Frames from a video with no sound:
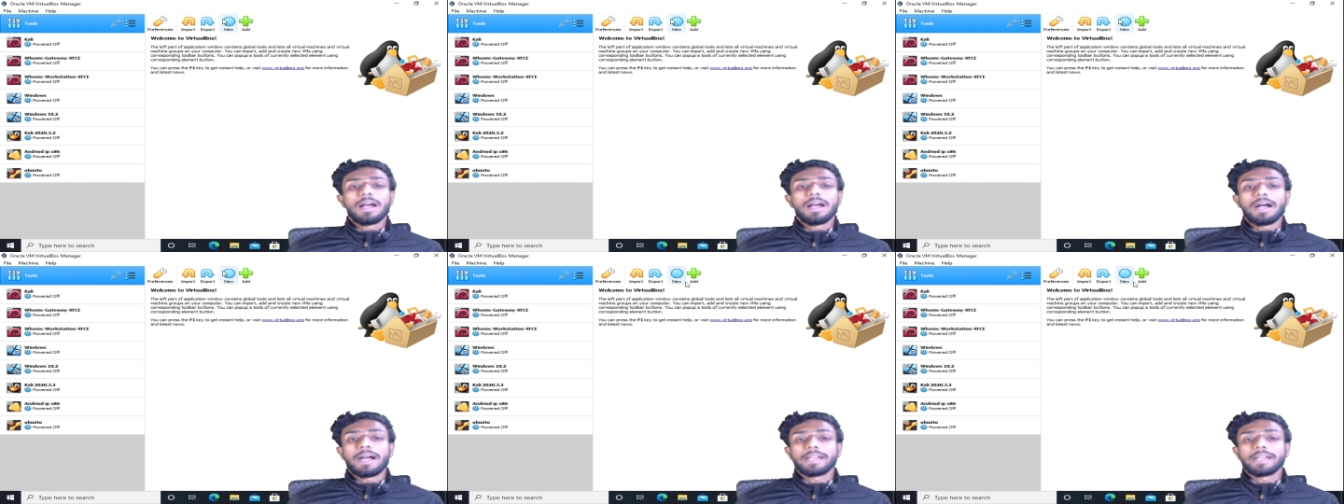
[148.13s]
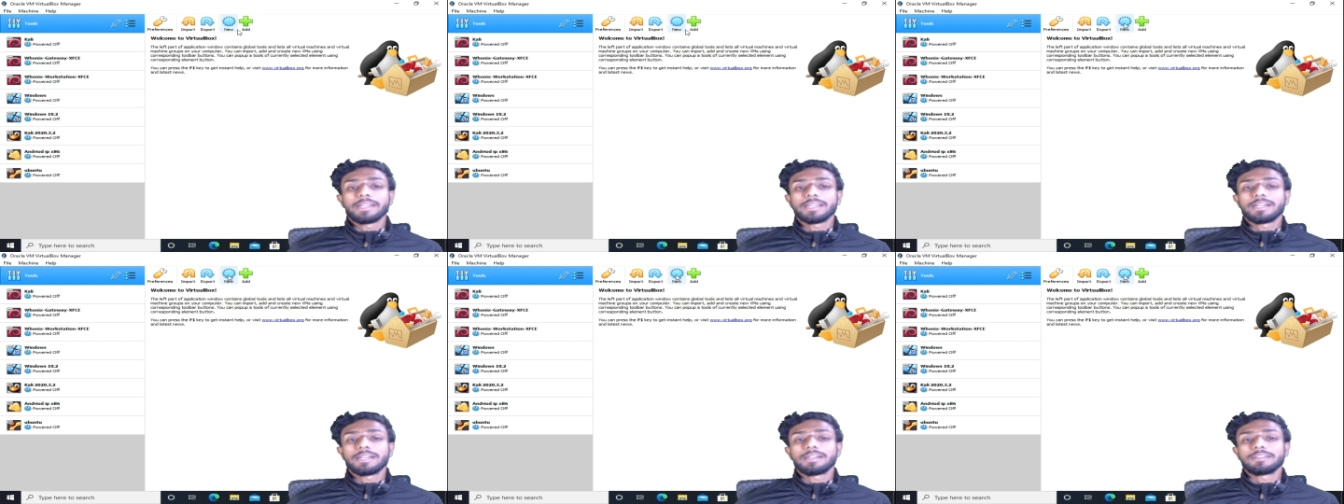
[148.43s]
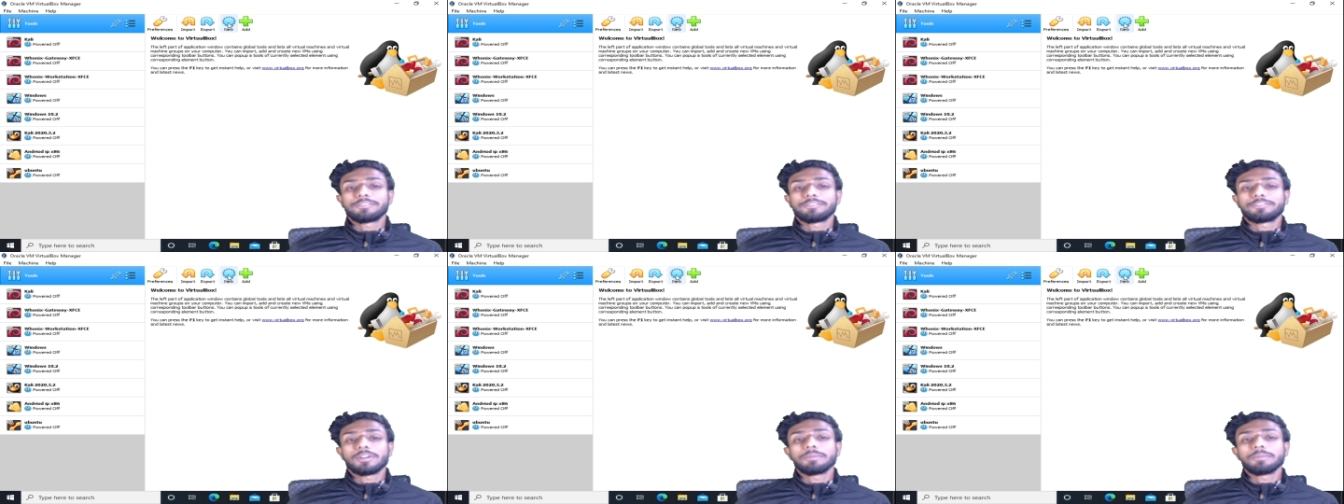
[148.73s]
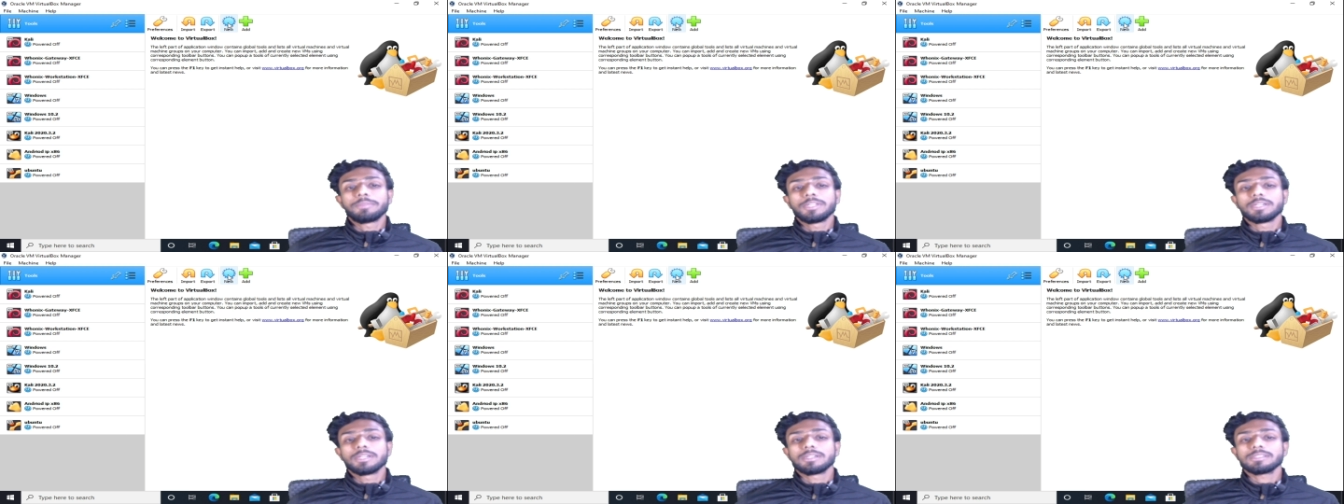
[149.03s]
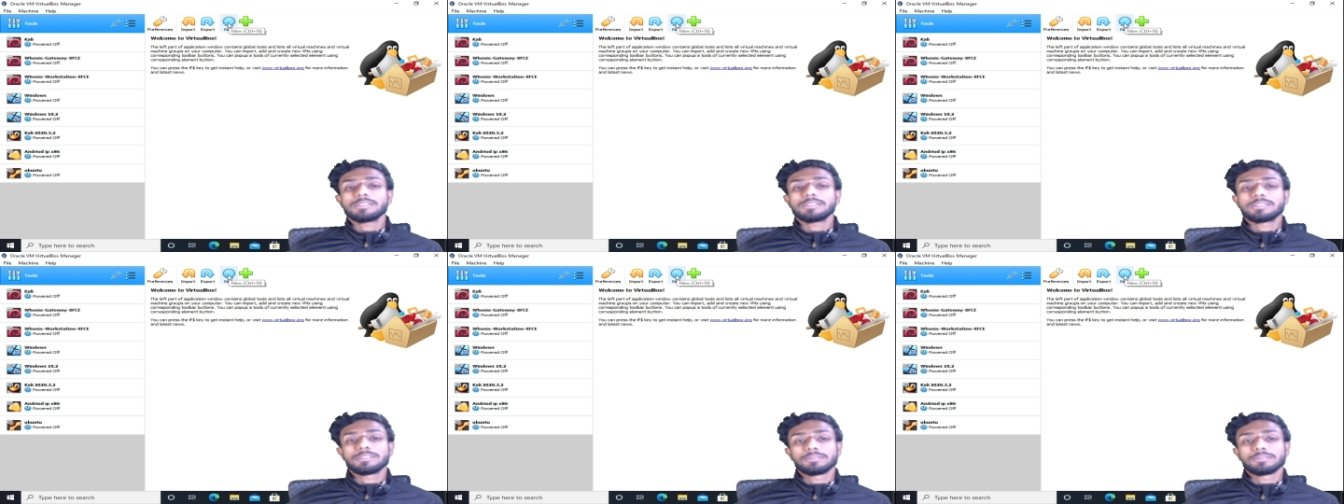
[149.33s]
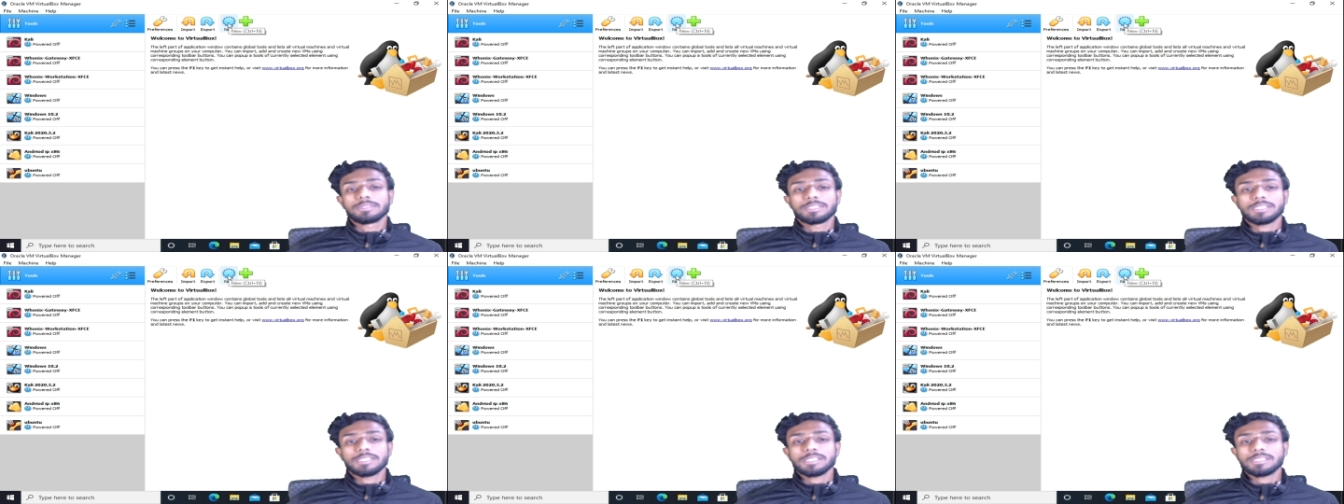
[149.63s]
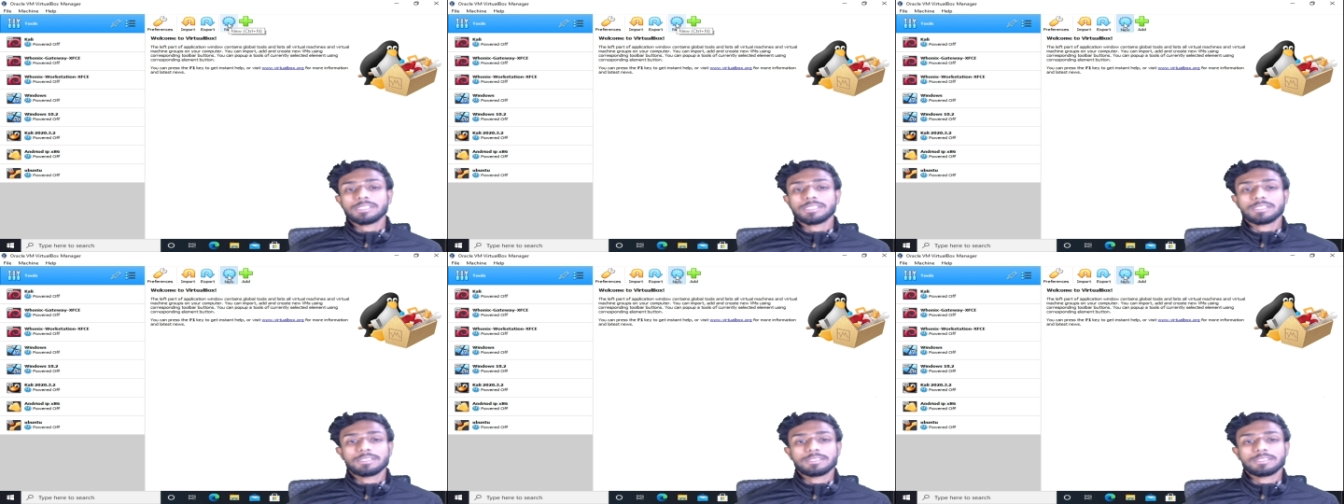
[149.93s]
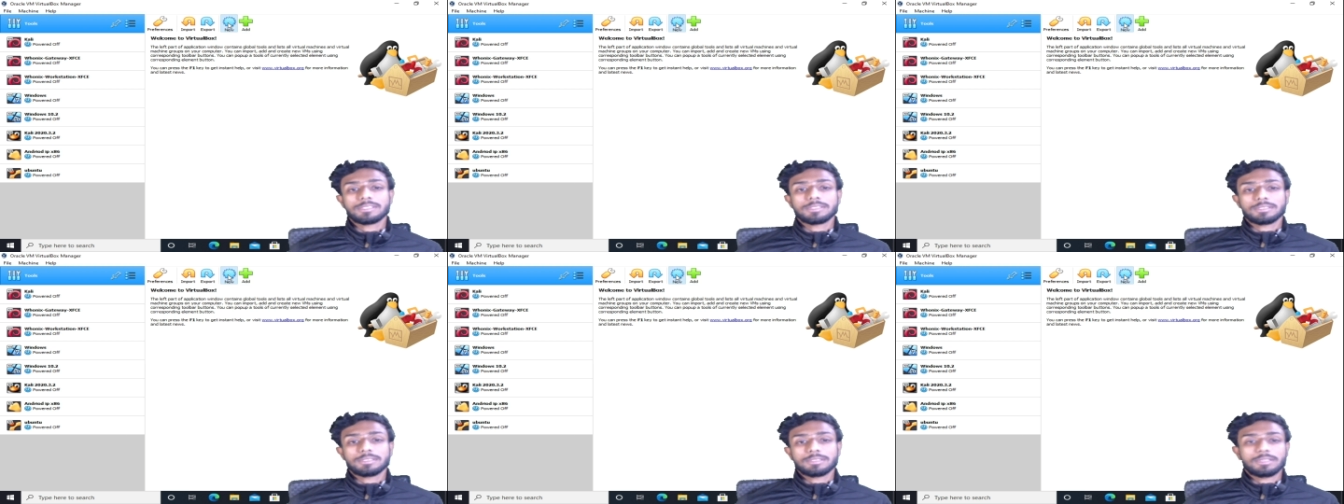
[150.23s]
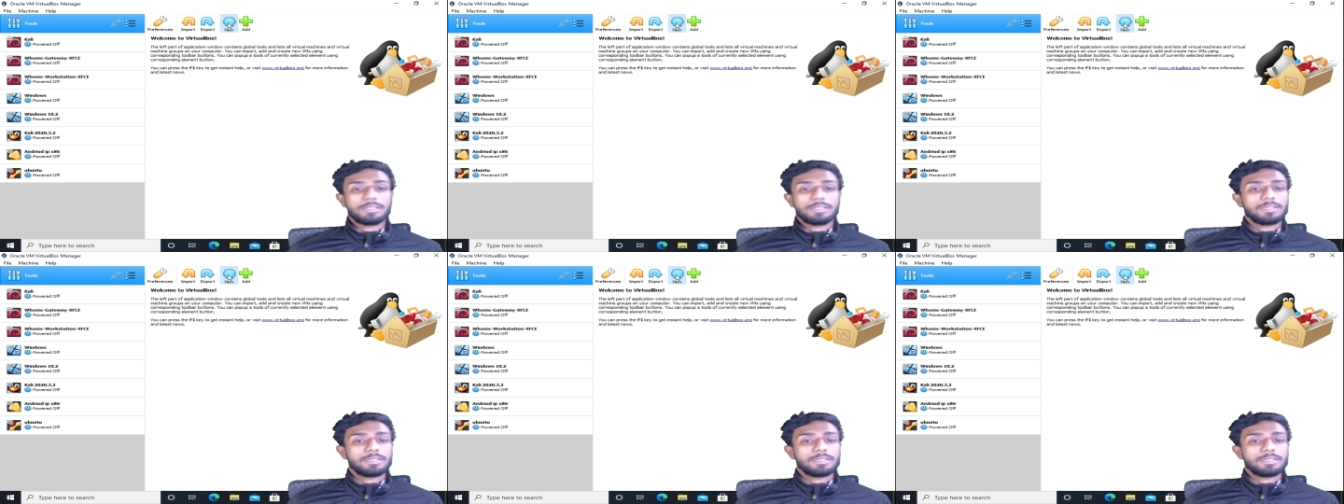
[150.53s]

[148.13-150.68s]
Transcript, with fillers: and uh, from here just